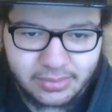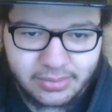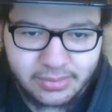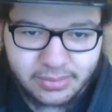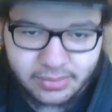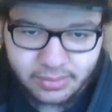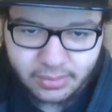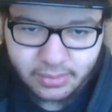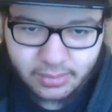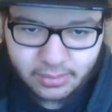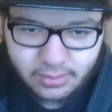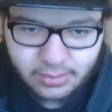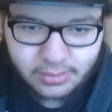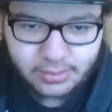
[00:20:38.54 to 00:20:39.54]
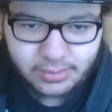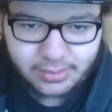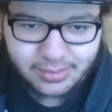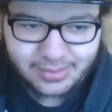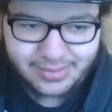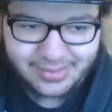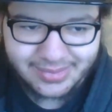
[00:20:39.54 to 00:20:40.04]

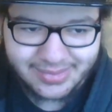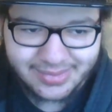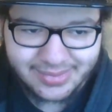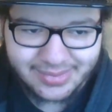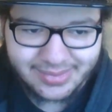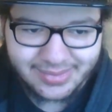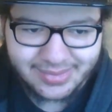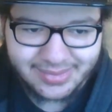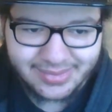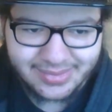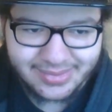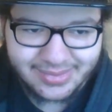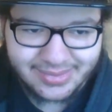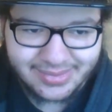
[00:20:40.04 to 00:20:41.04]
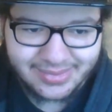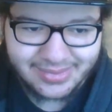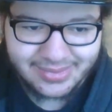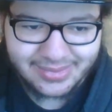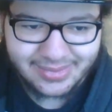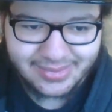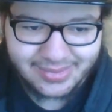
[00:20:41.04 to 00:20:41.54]

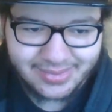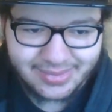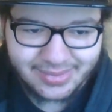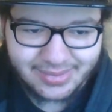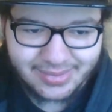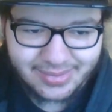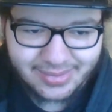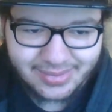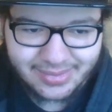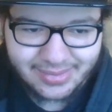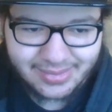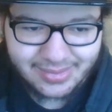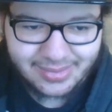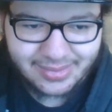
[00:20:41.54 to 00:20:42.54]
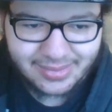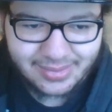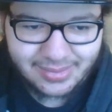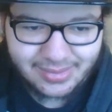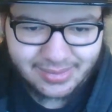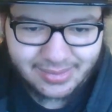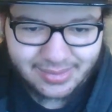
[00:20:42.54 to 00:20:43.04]

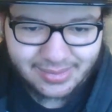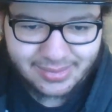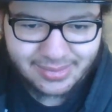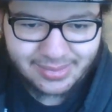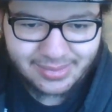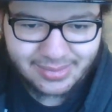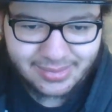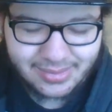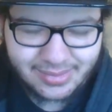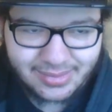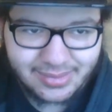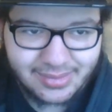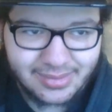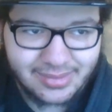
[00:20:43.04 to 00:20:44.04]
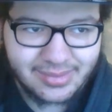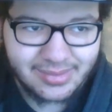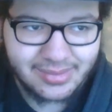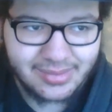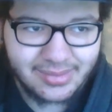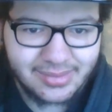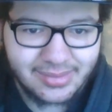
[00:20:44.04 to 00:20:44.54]

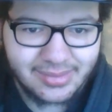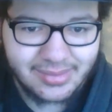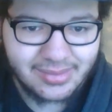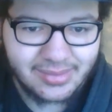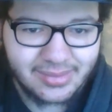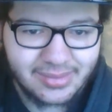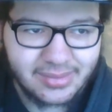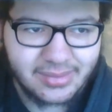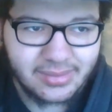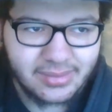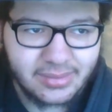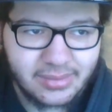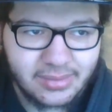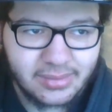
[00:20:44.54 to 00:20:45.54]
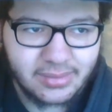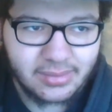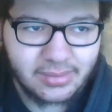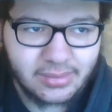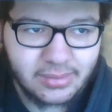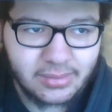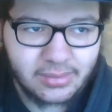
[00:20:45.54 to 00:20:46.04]

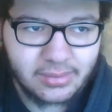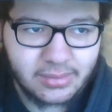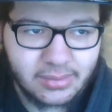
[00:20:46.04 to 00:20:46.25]
Nobody speaks.